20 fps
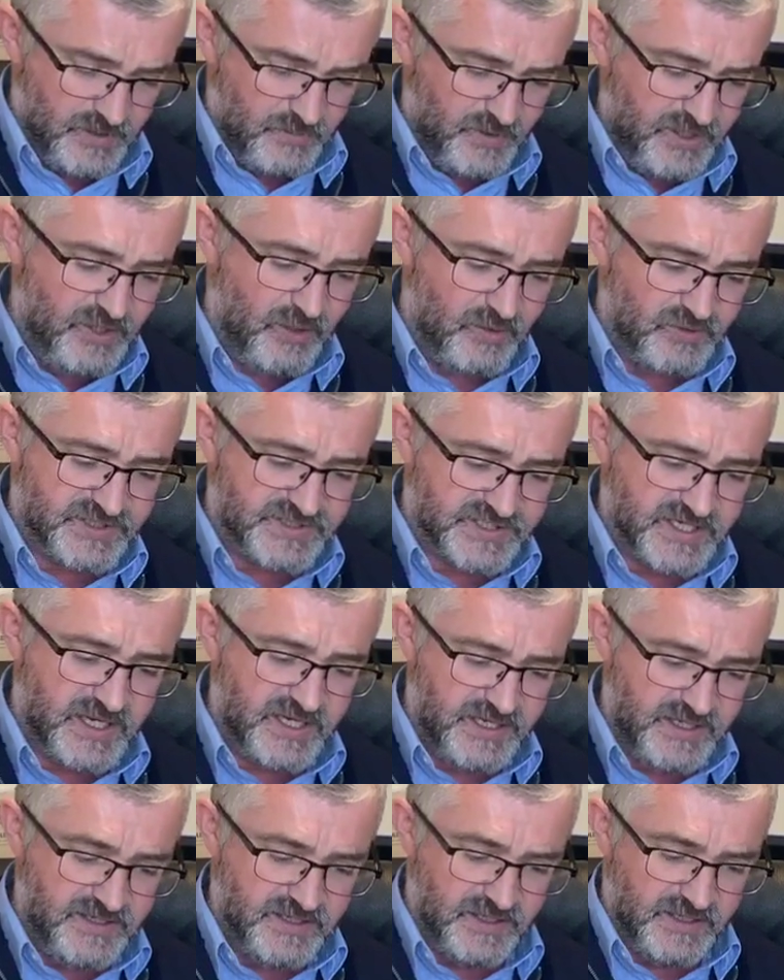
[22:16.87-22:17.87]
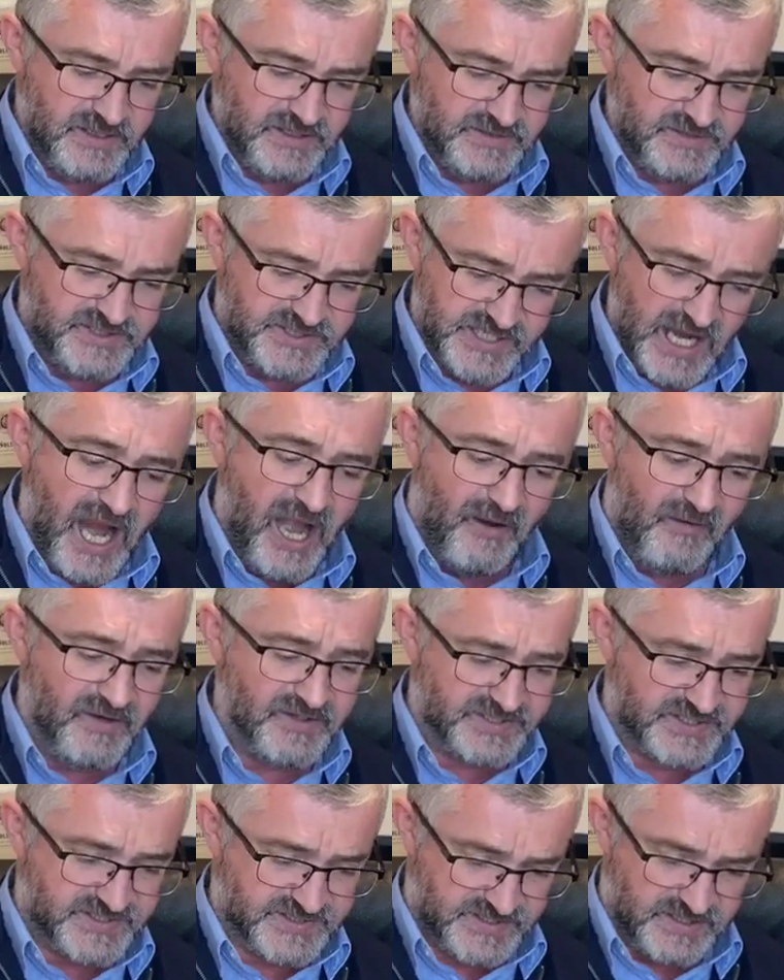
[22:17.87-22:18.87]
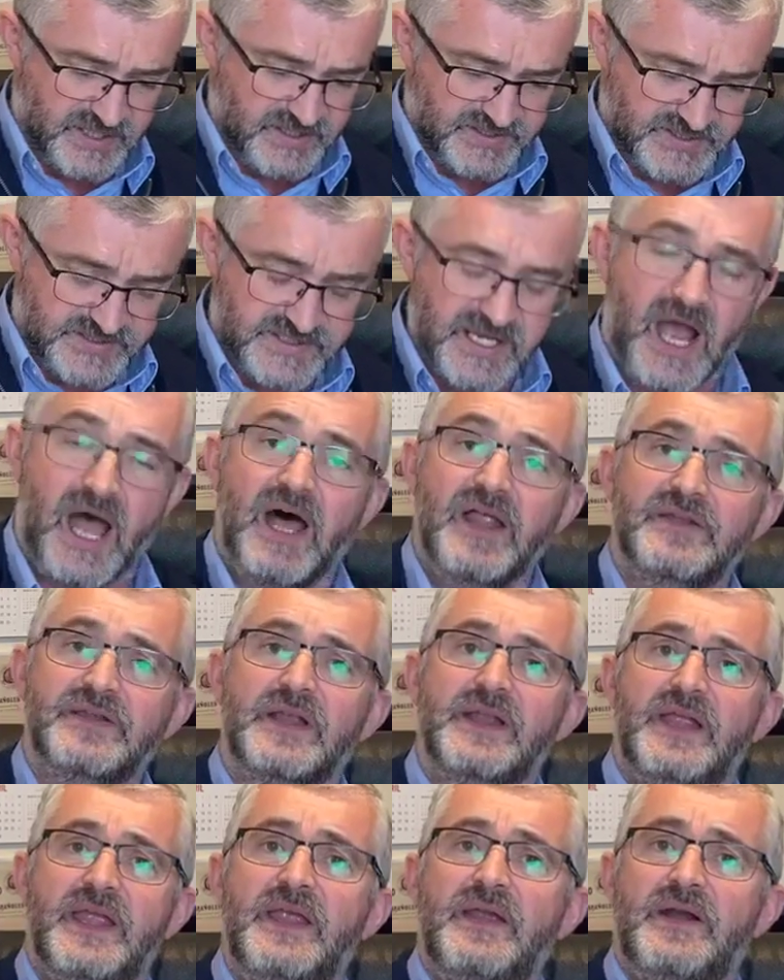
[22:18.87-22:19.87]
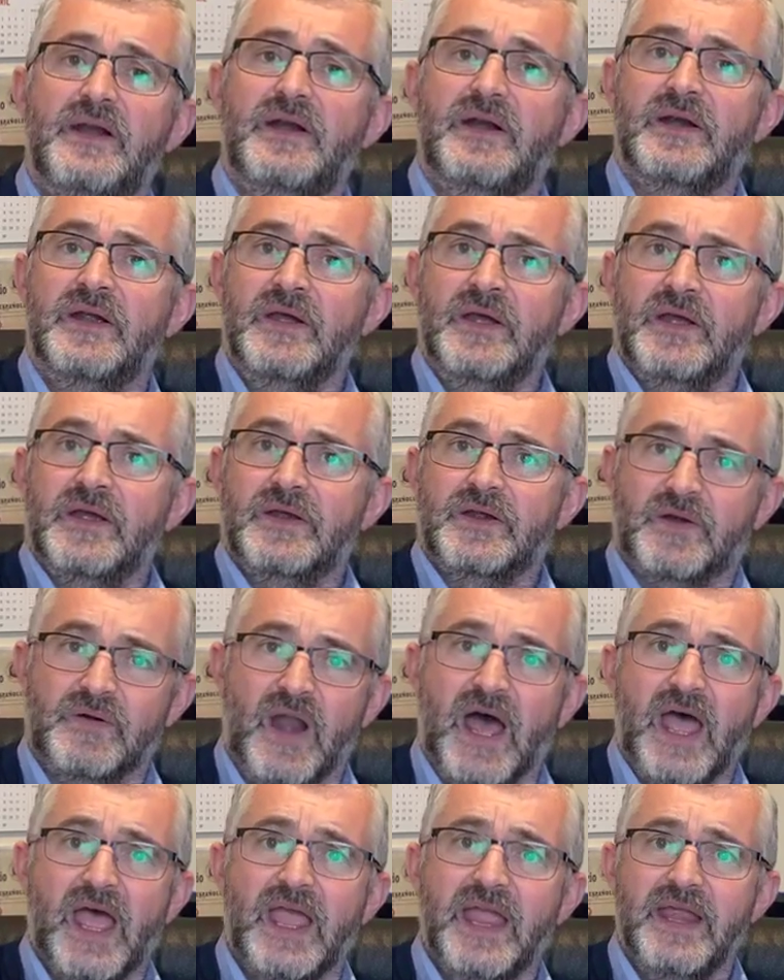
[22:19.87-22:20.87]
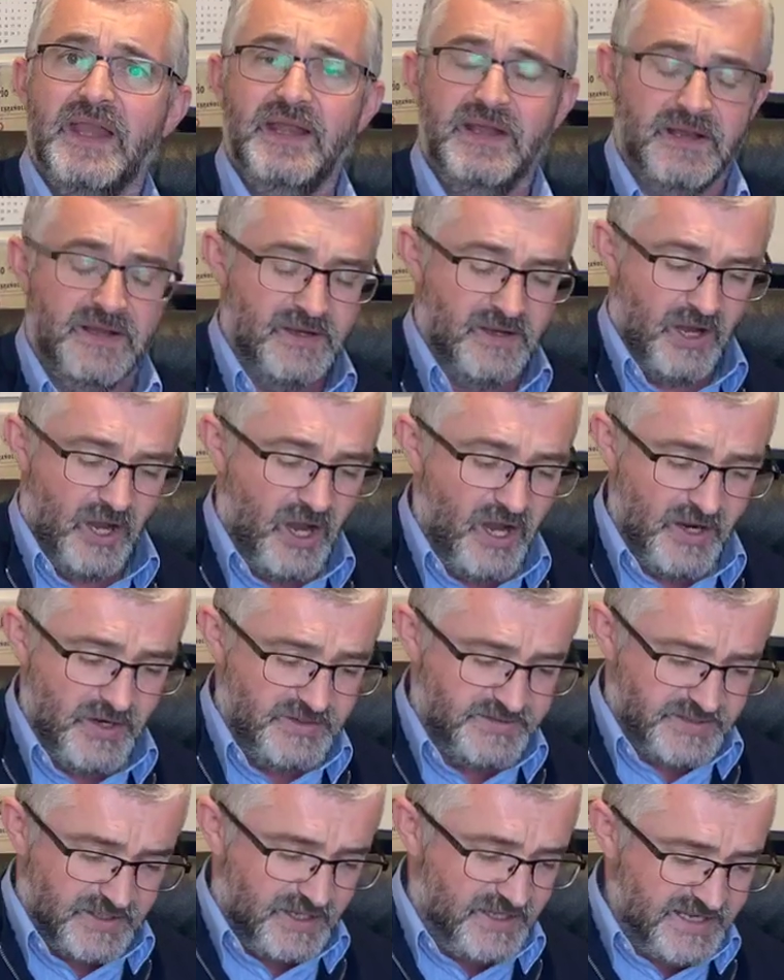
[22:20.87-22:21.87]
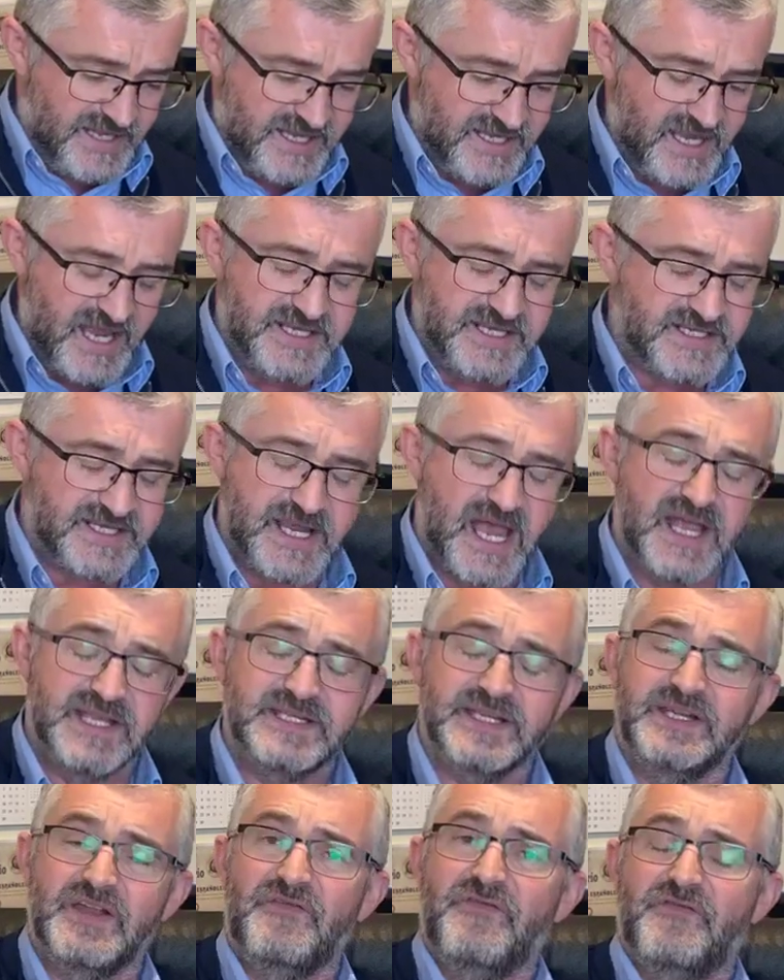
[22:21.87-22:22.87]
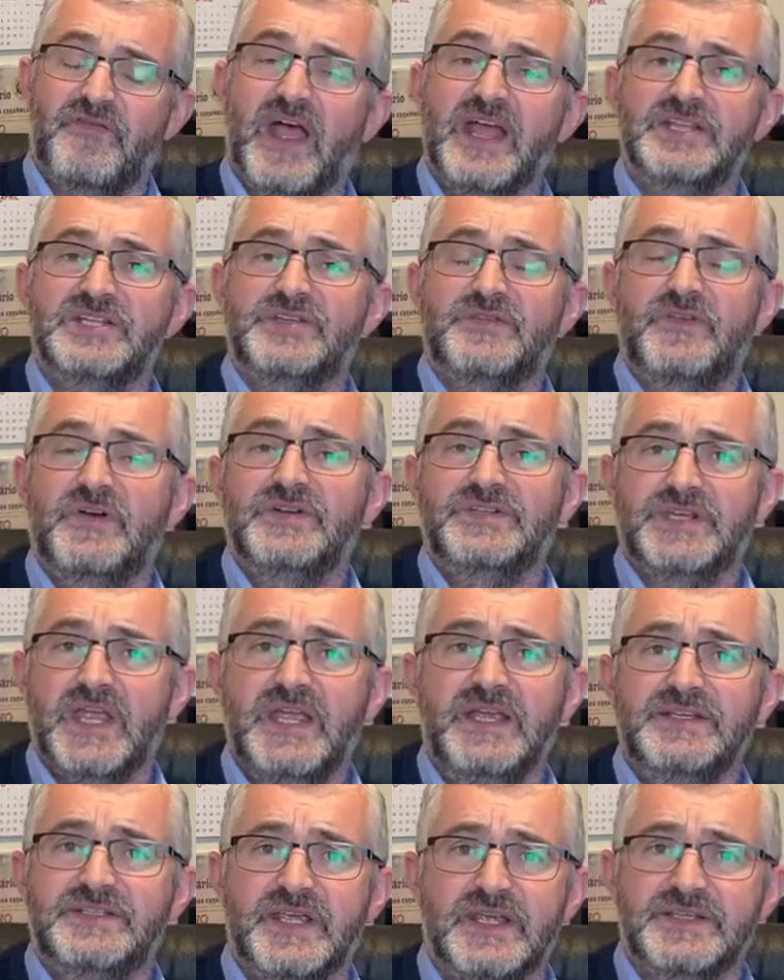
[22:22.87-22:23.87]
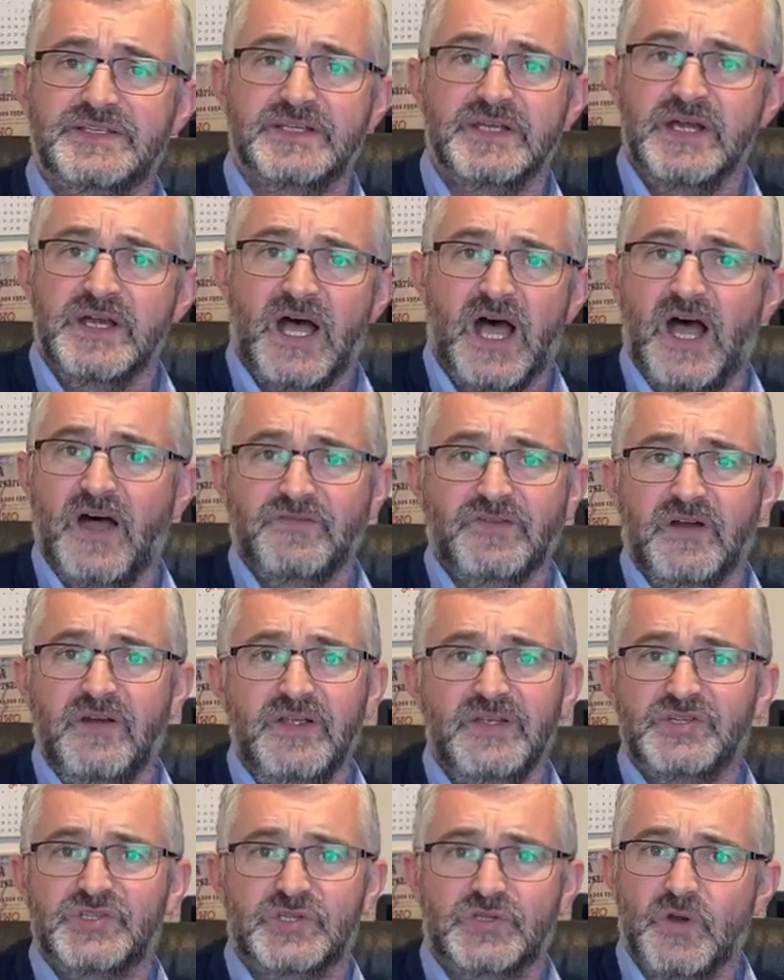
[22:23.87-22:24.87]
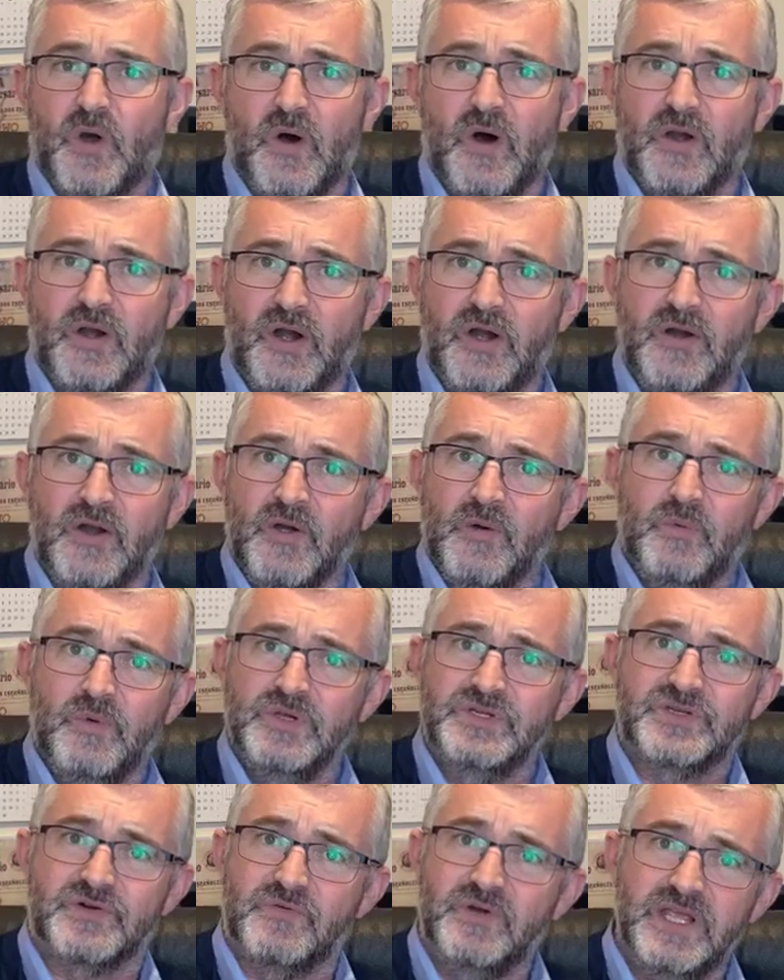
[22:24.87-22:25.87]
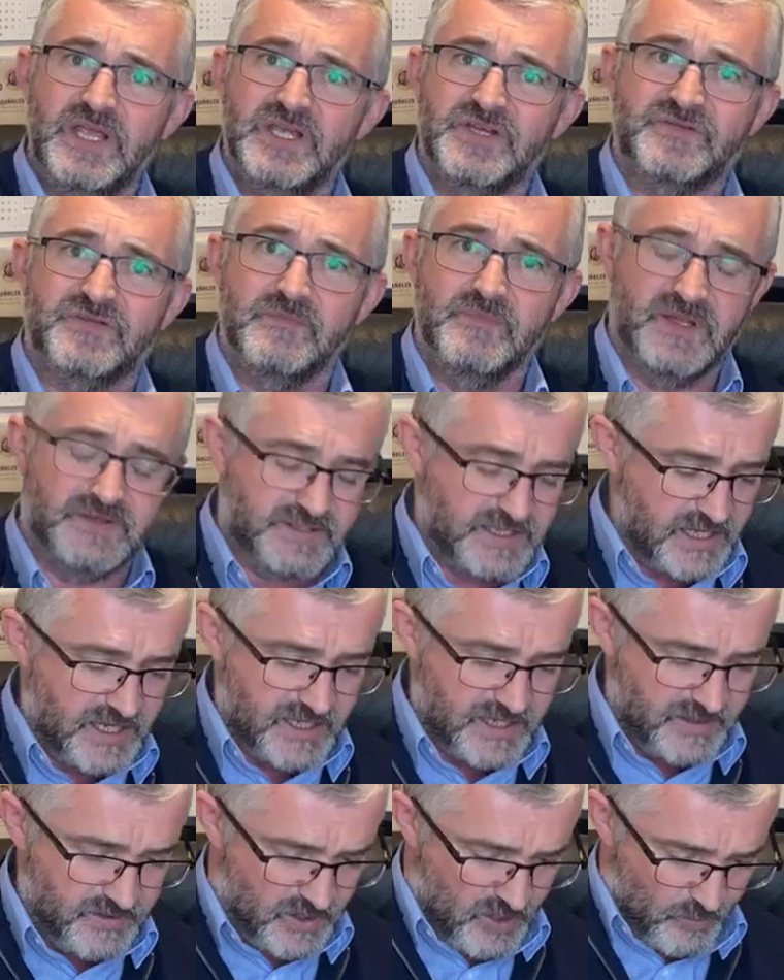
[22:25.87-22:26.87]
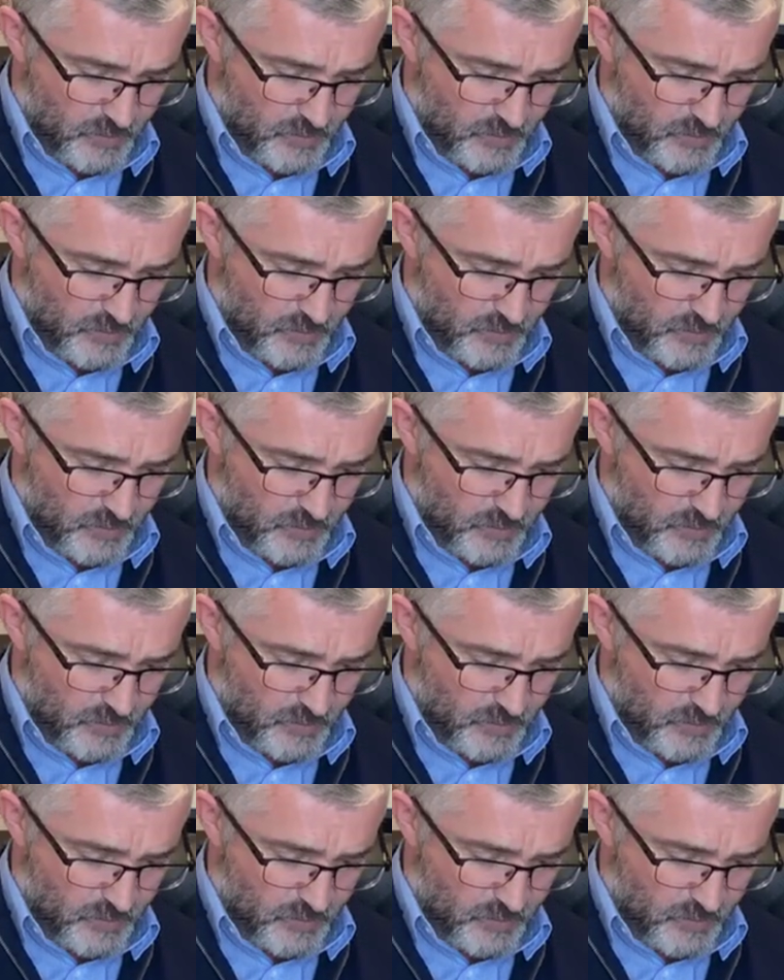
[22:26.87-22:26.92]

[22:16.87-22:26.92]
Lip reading: We don't see Jairus standing here crying out and as a defense for Jesus after his daughter was raised from the dead.